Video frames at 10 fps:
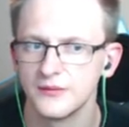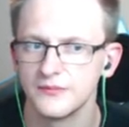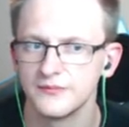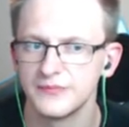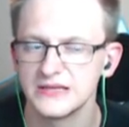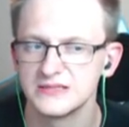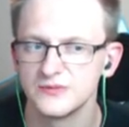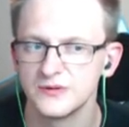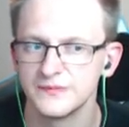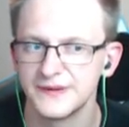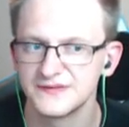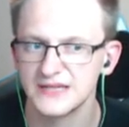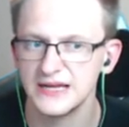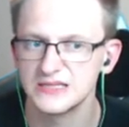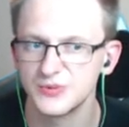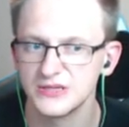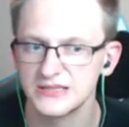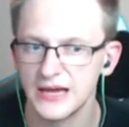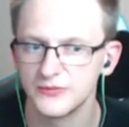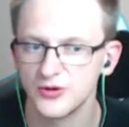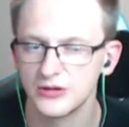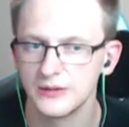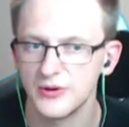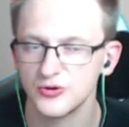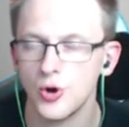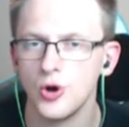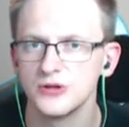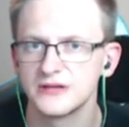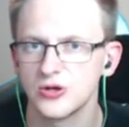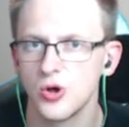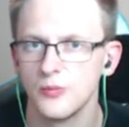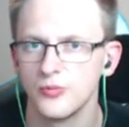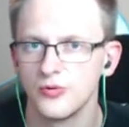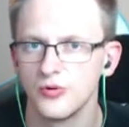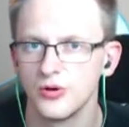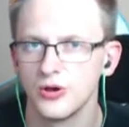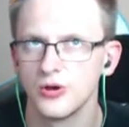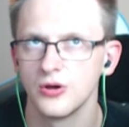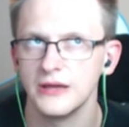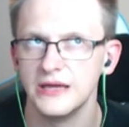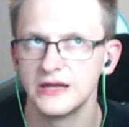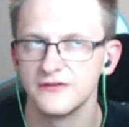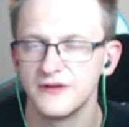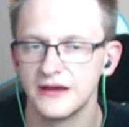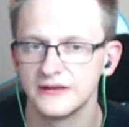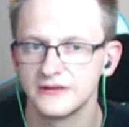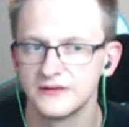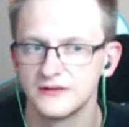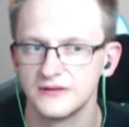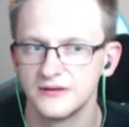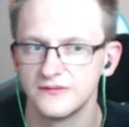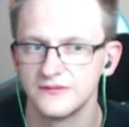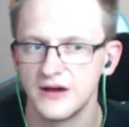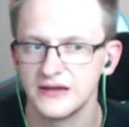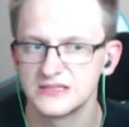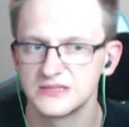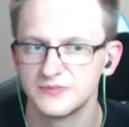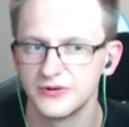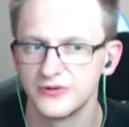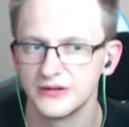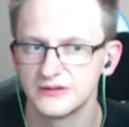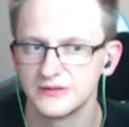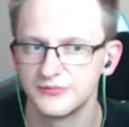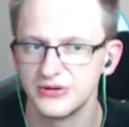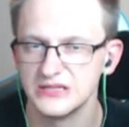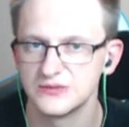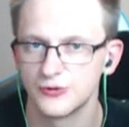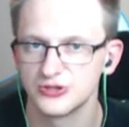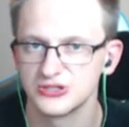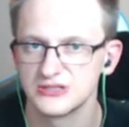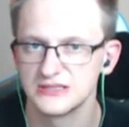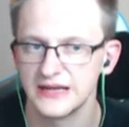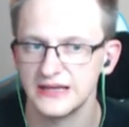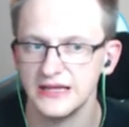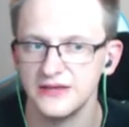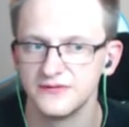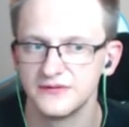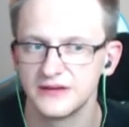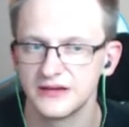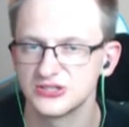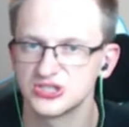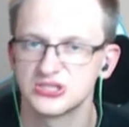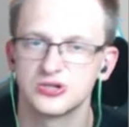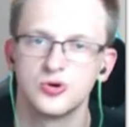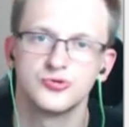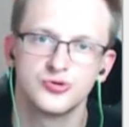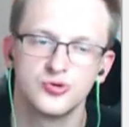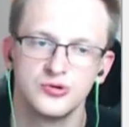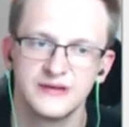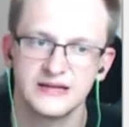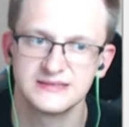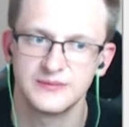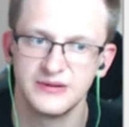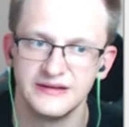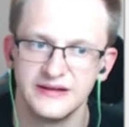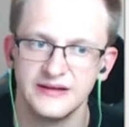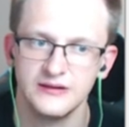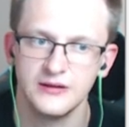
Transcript: basically, with Silence Priest, I'm talking about all the combo Inner Fire, Divine Spirit, Priest versions. Like even the just the control decks that play that,